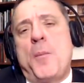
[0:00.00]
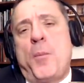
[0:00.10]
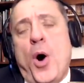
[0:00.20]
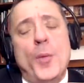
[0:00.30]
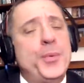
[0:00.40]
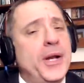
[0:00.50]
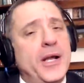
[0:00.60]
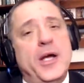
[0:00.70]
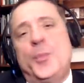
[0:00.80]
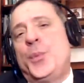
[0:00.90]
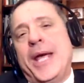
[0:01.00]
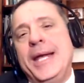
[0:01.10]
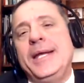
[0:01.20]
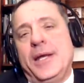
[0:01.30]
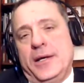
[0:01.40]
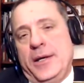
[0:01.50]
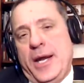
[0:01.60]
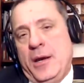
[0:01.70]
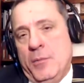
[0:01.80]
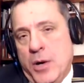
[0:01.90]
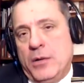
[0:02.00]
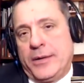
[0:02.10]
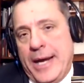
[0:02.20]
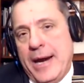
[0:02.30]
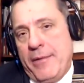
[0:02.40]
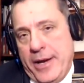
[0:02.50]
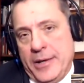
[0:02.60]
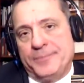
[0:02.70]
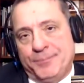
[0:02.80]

popular opinion in Bulgaria